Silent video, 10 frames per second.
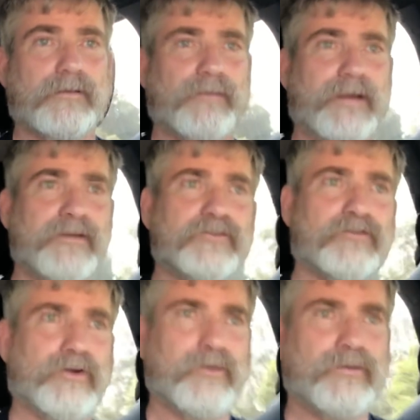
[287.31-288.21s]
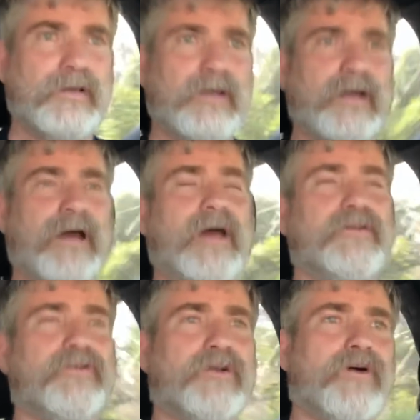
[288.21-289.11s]
That is true. I
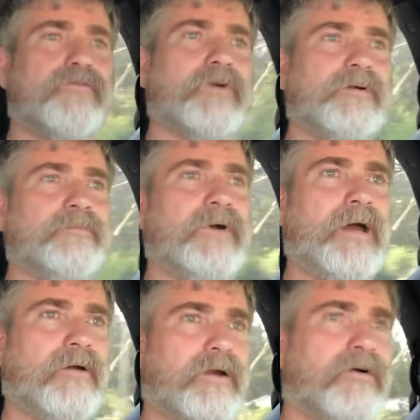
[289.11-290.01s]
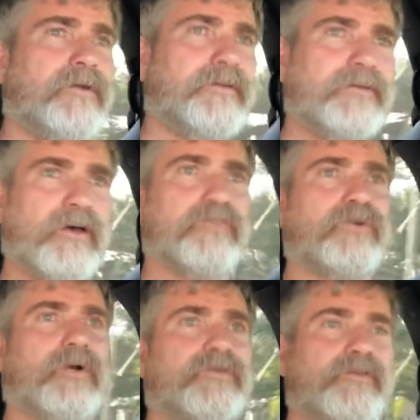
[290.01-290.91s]
do know from our own intel
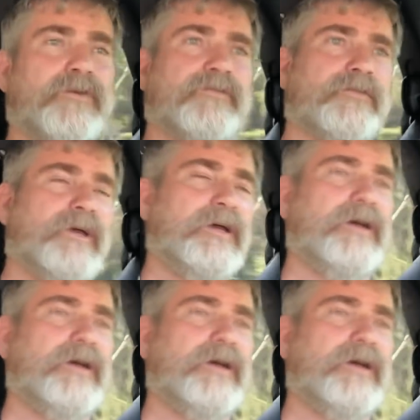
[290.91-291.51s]
sources,